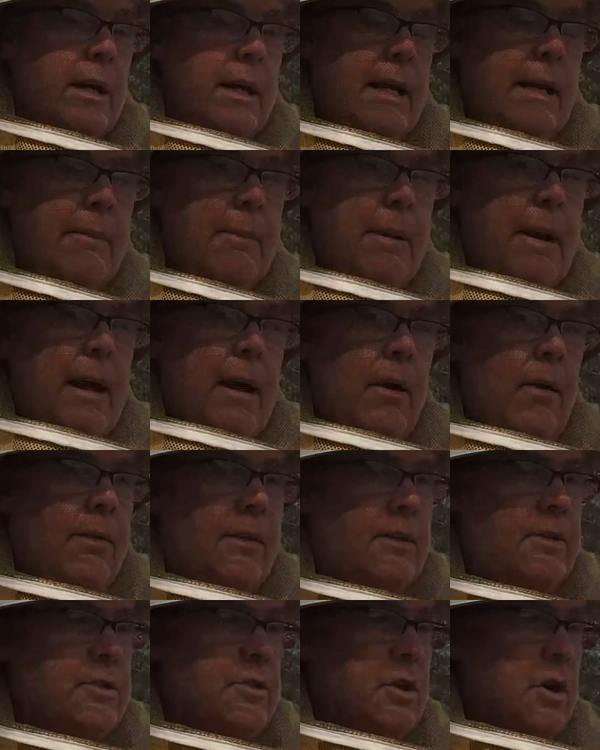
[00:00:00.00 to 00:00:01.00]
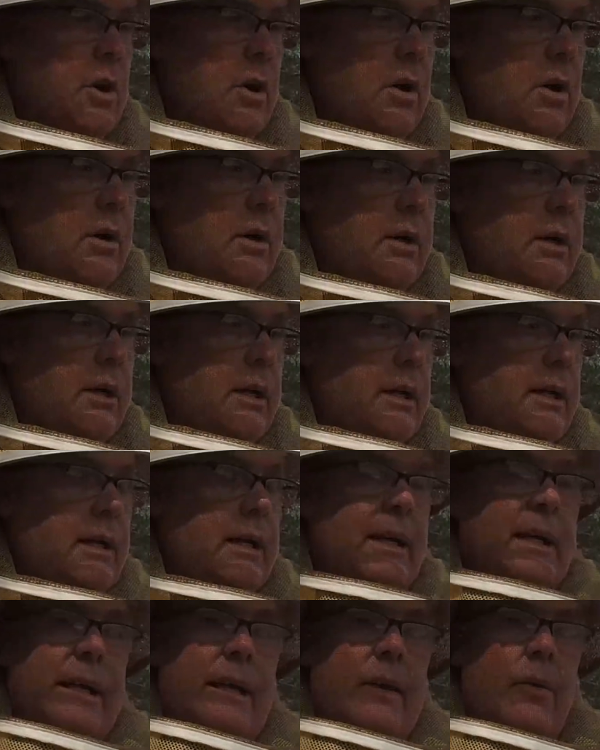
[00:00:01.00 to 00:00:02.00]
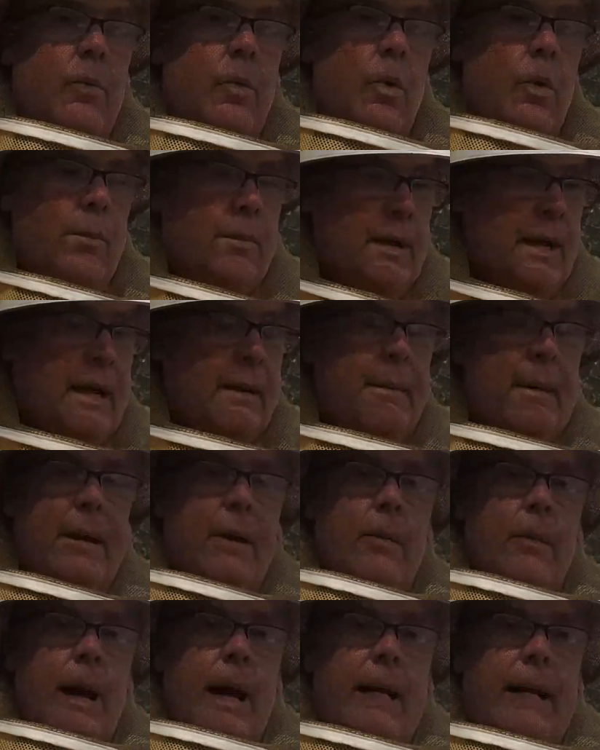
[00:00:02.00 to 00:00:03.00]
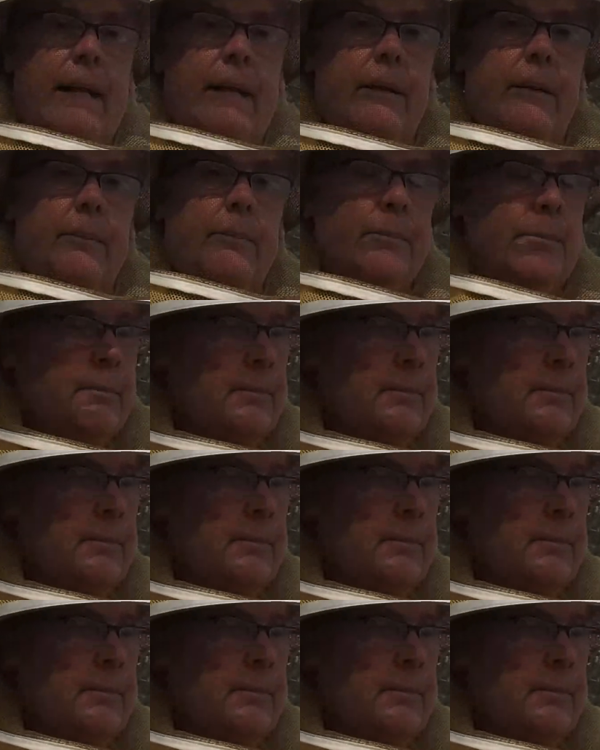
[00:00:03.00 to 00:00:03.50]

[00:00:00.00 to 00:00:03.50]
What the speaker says: keep an eye on this jar, get a warm day, I may go back in them